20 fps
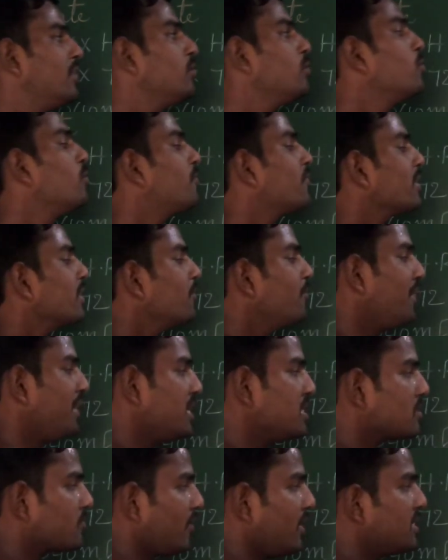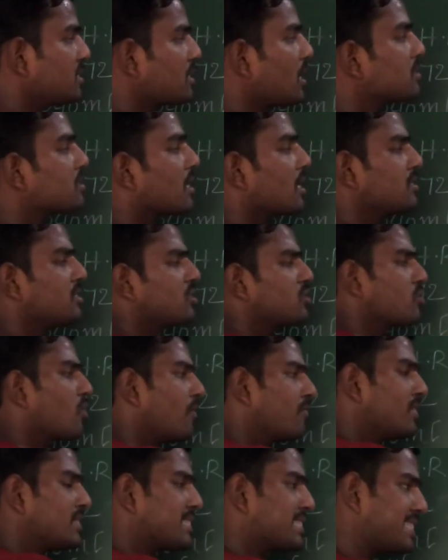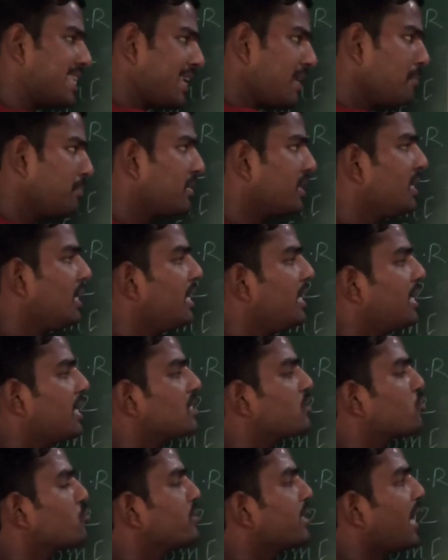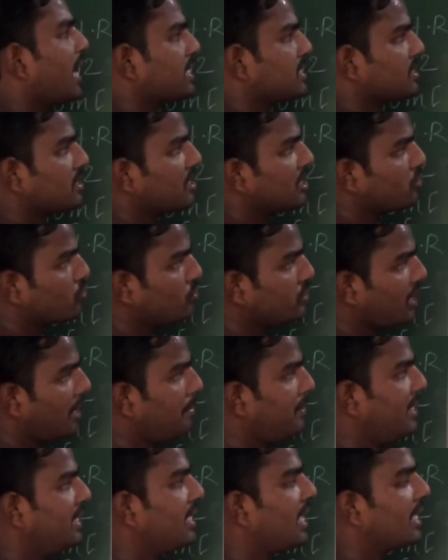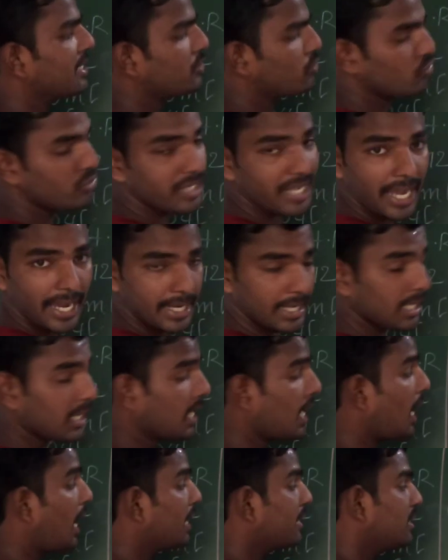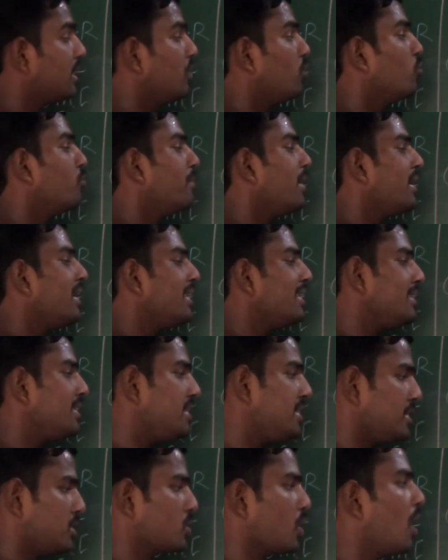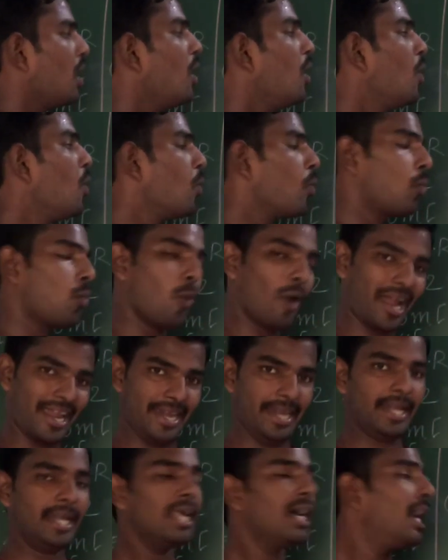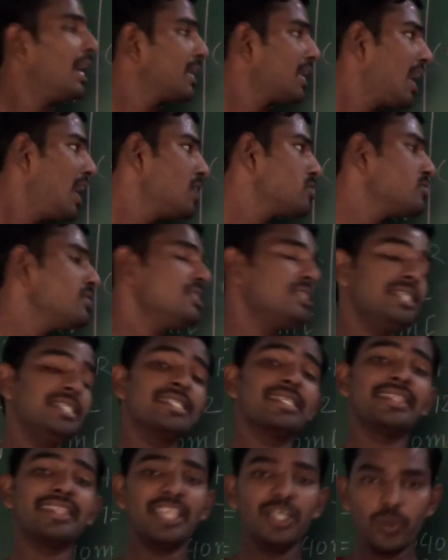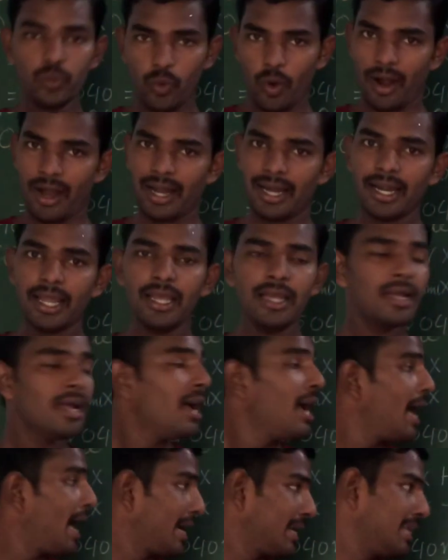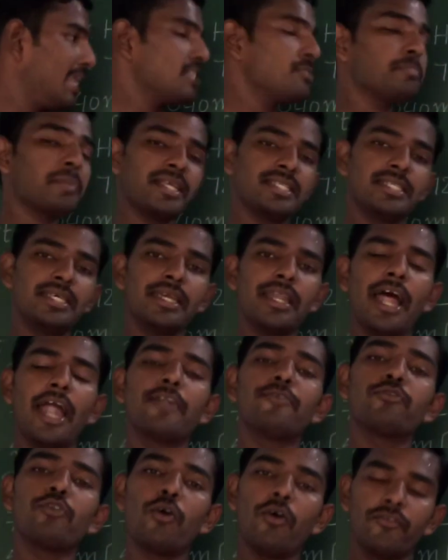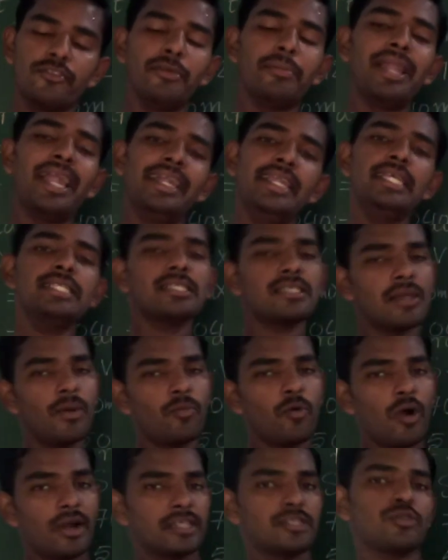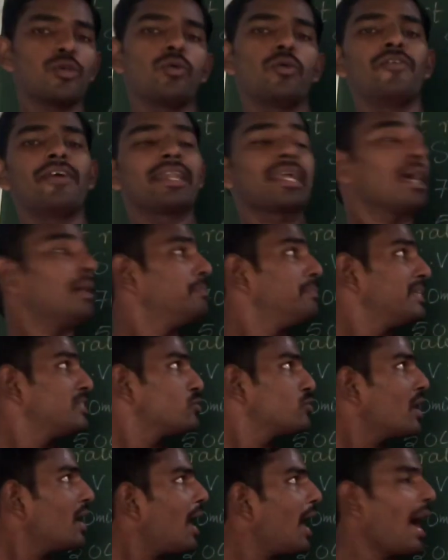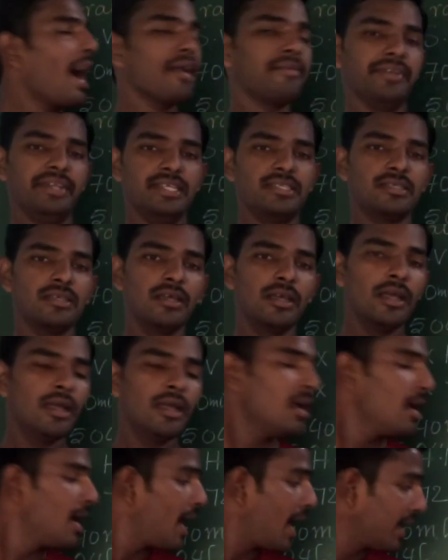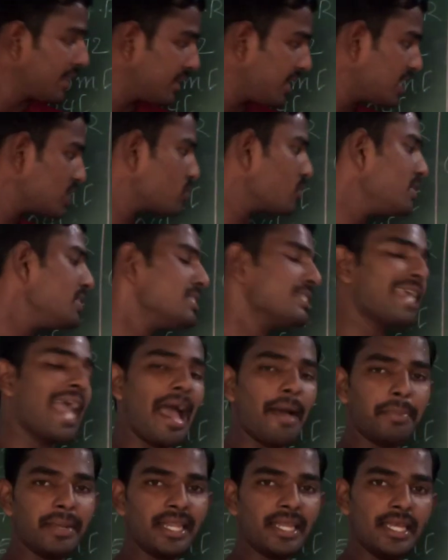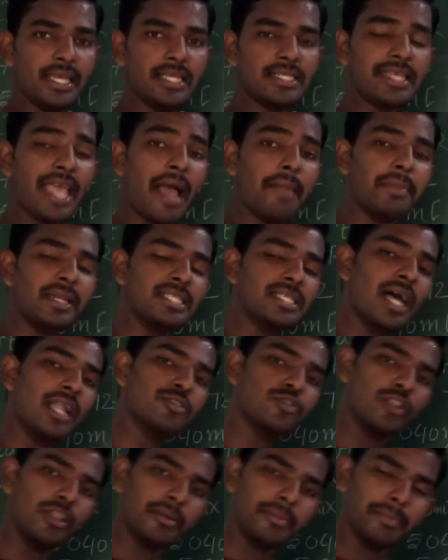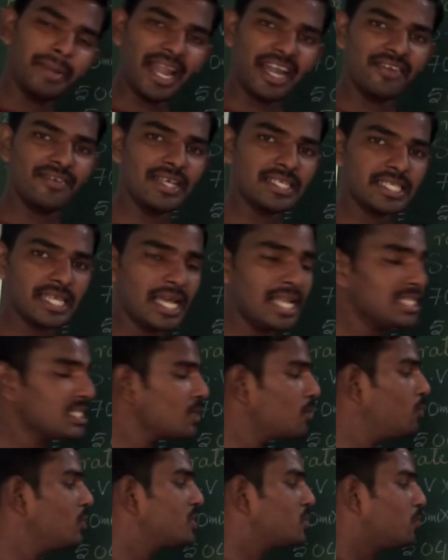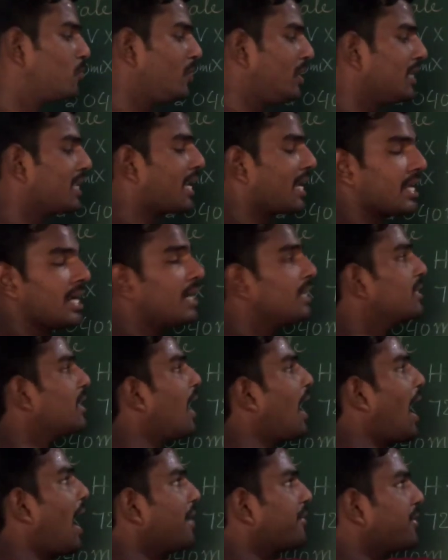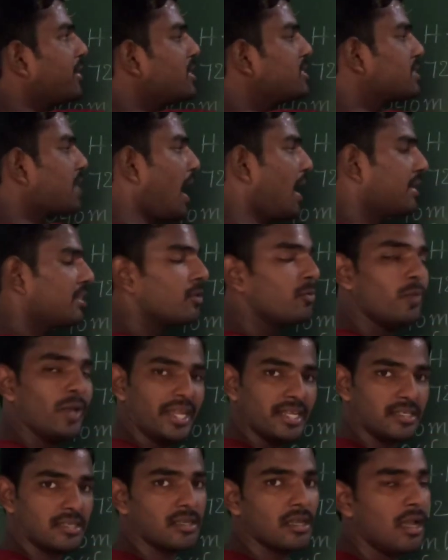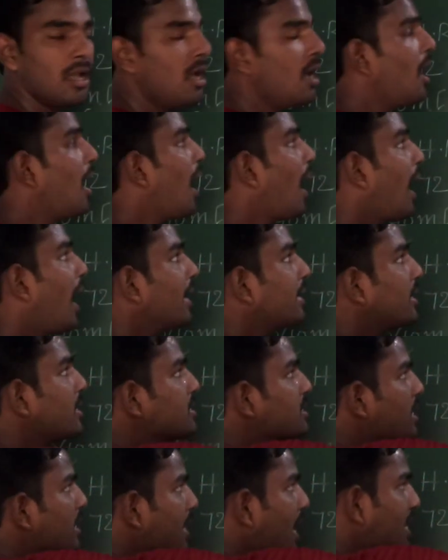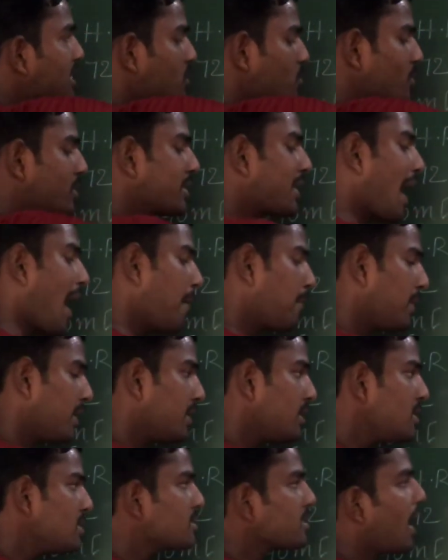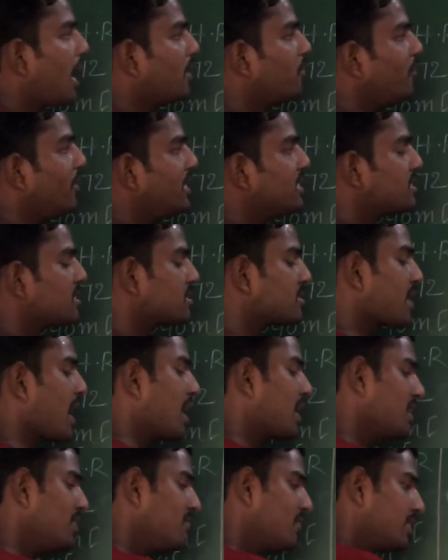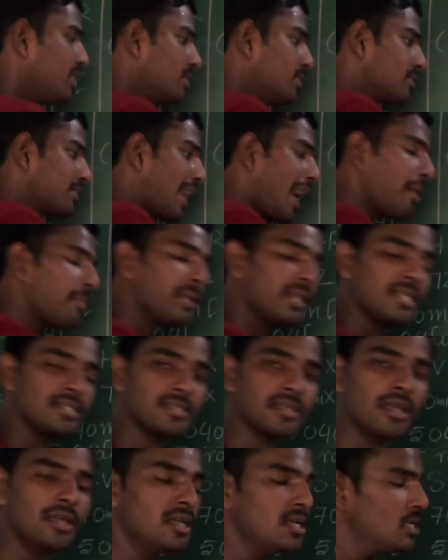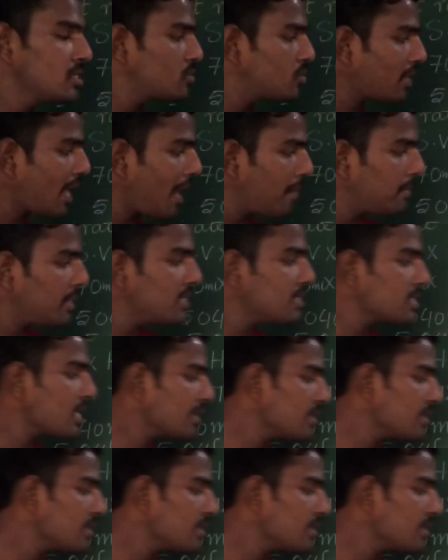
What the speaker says: you go for the veins, veins also consisting of the same three layers: tunica externa, tunica media, and tunica interna. And the lumen is wide, and also this is thin walled, and less pressure, and flow of the blood is somewhat slow when compared to the arteries. And the next one is capillaries. Capillaries are also the blood vessels which will connect the arteries and the veins. Arteries are ends with capillaries, and veins are starting with capillaries. So capillaries are